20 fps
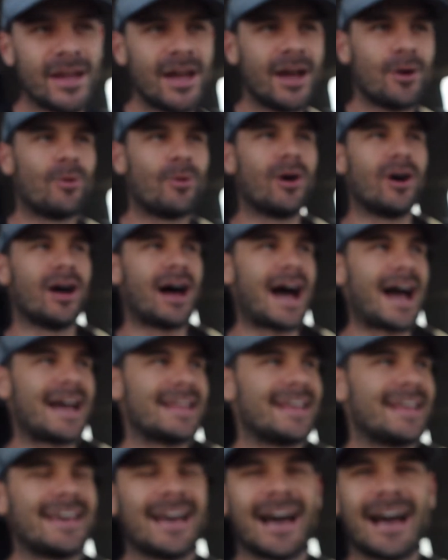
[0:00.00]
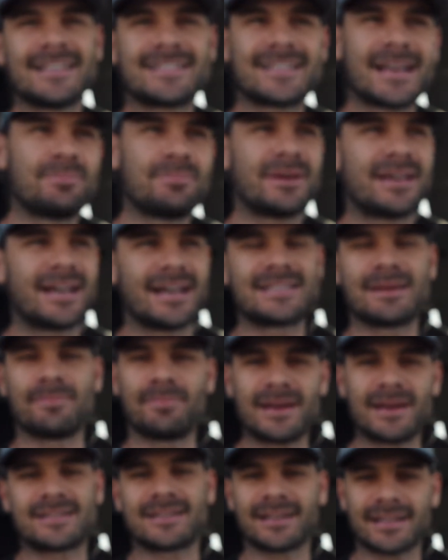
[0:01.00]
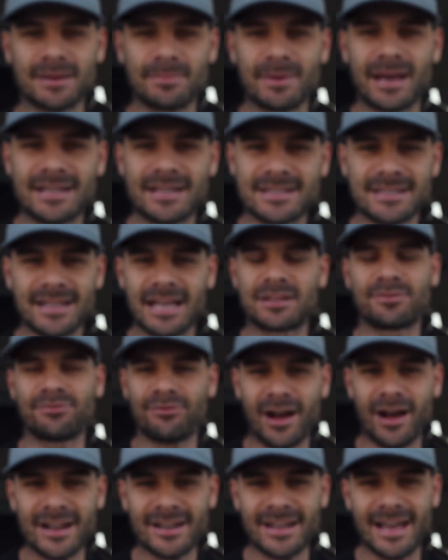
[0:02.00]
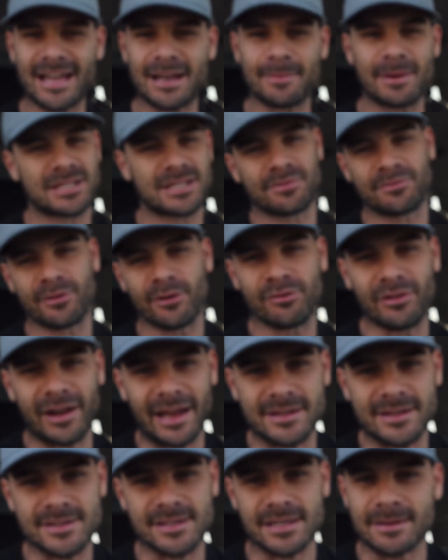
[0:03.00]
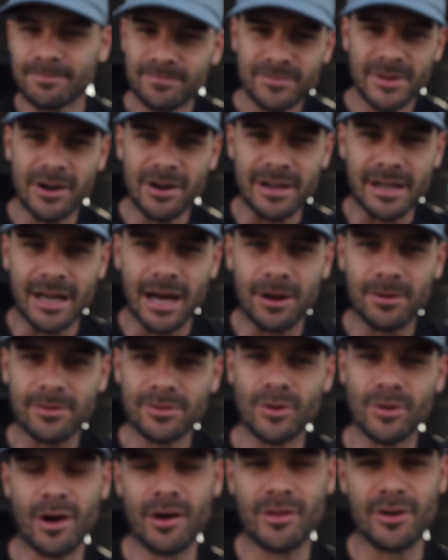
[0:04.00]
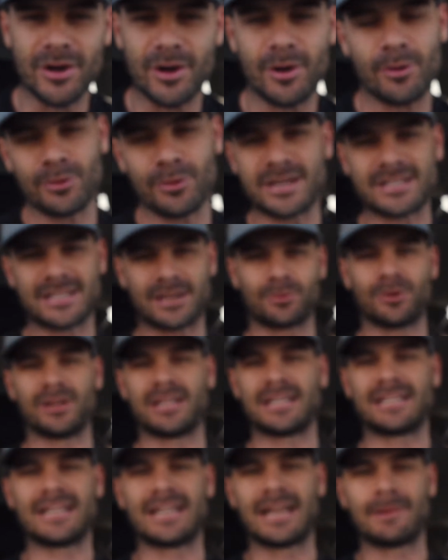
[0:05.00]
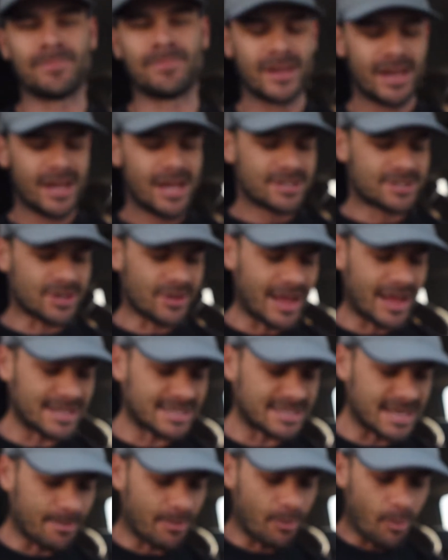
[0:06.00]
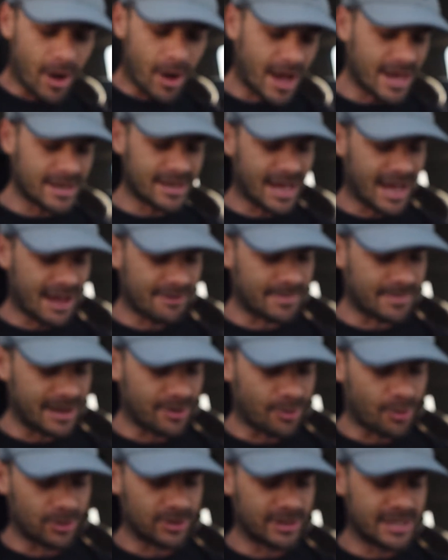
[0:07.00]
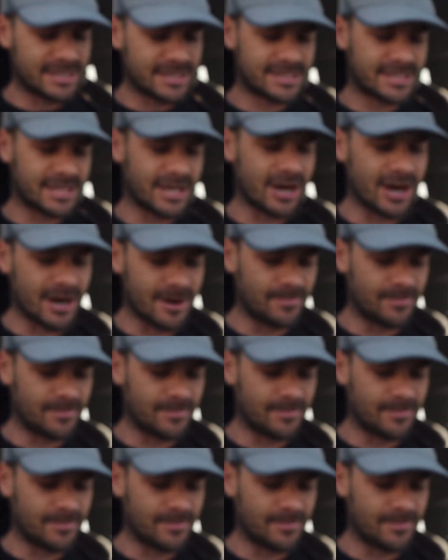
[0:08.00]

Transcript: Well, I said because it basically it's fun and it makes you feel fancy. There you go. No other reason really needed. So that's number one. I have my whole list here.